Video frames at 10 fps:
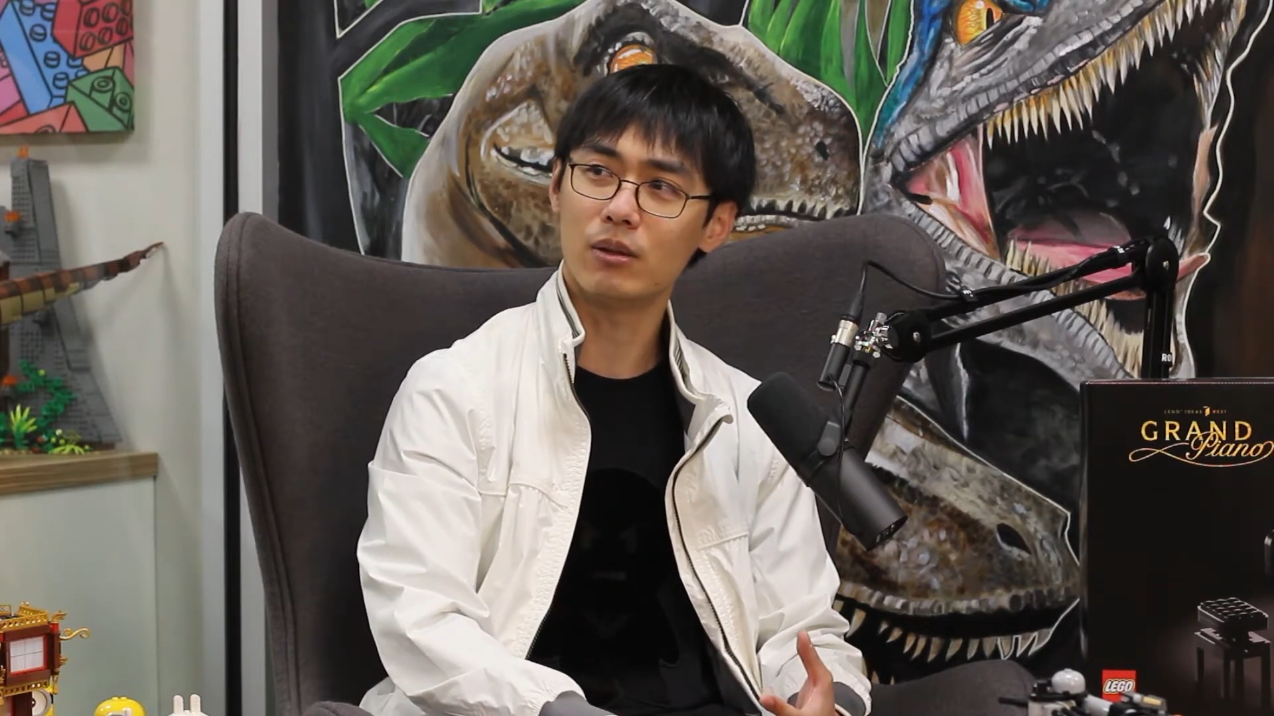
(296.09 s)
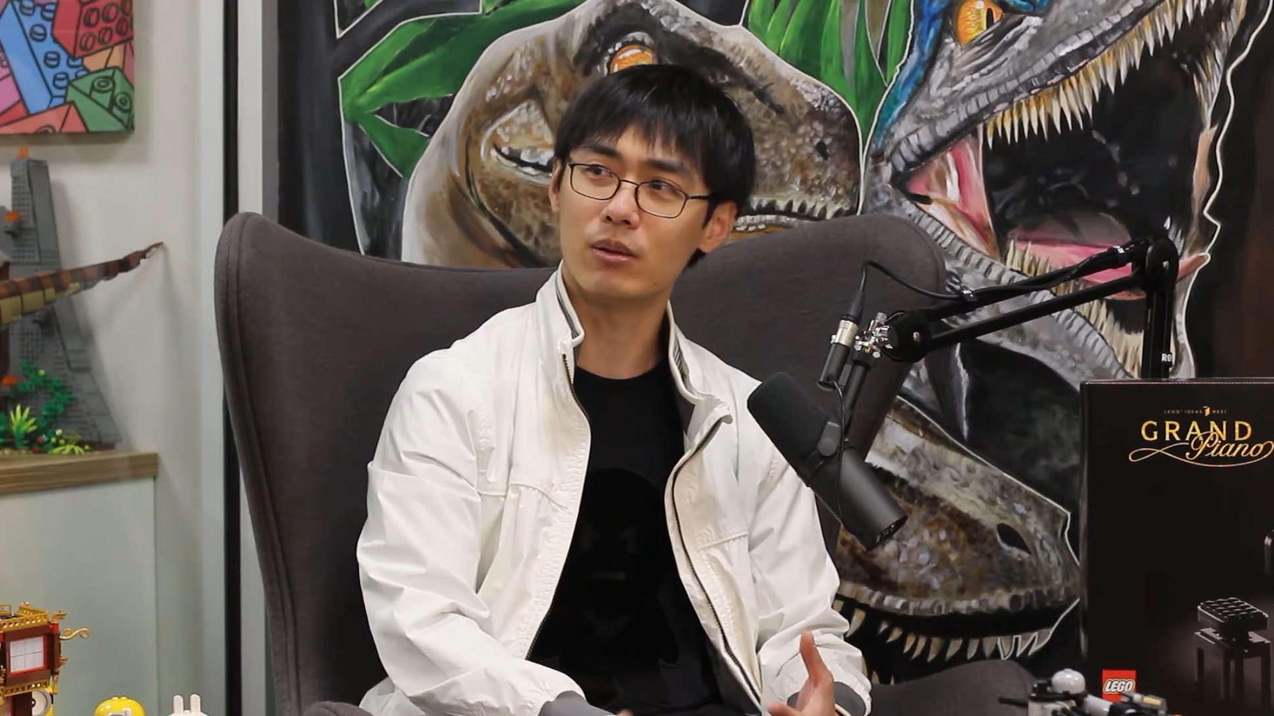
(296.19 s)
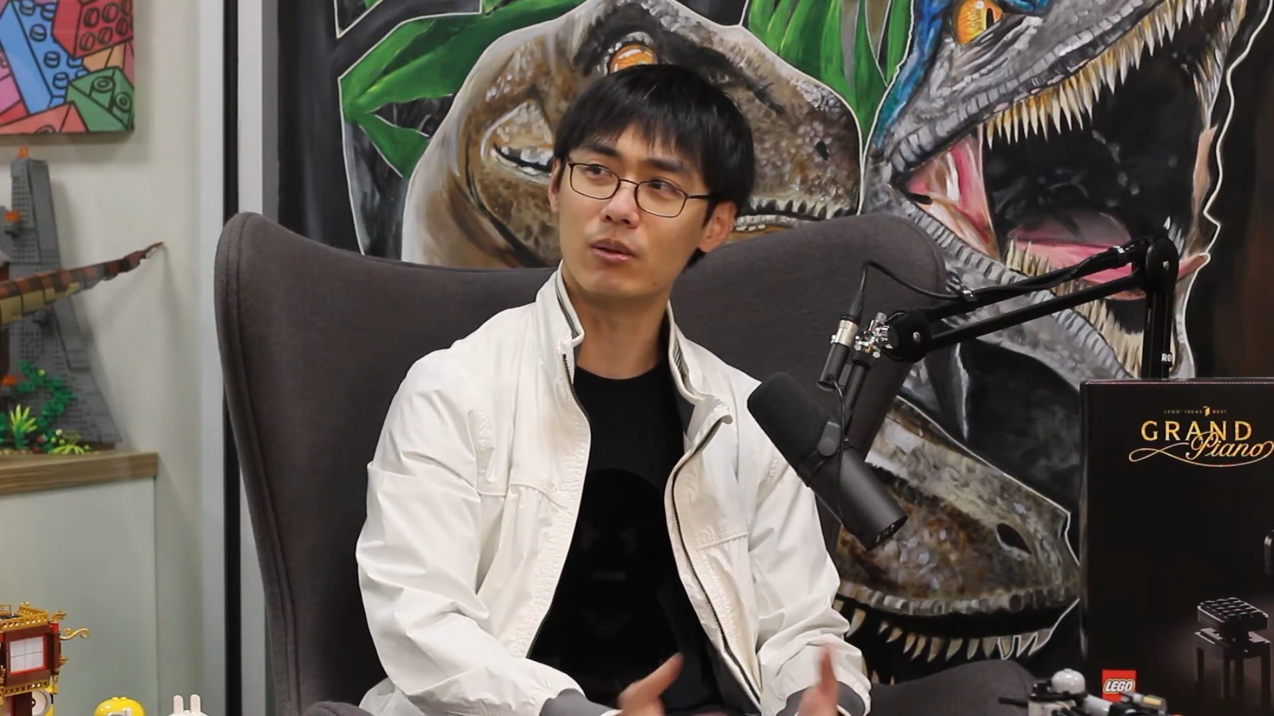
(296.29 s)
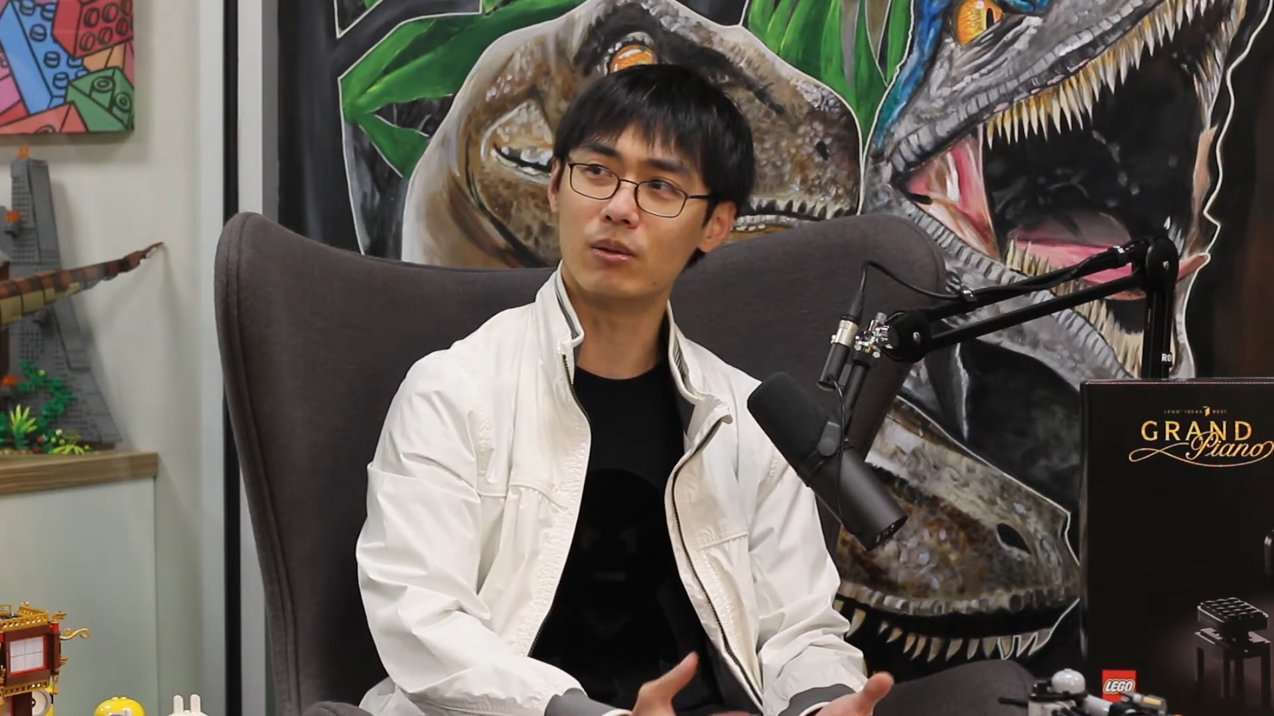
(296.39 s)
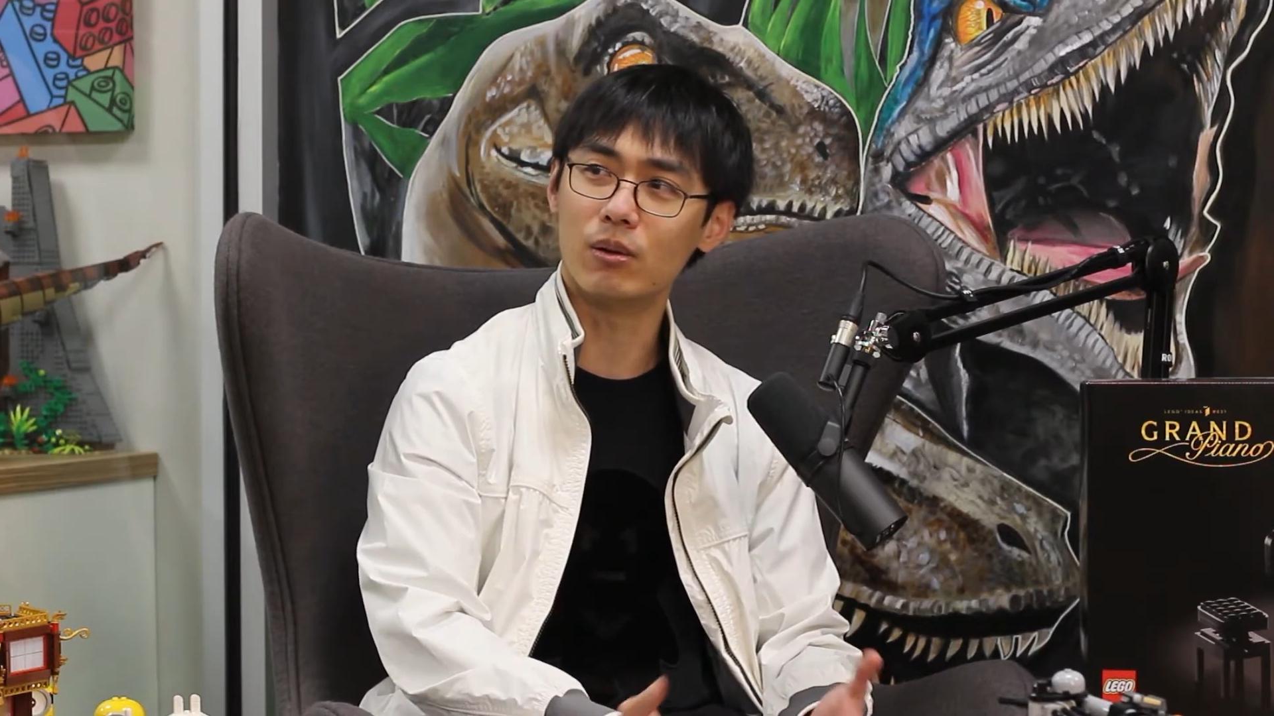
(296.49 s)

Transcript: or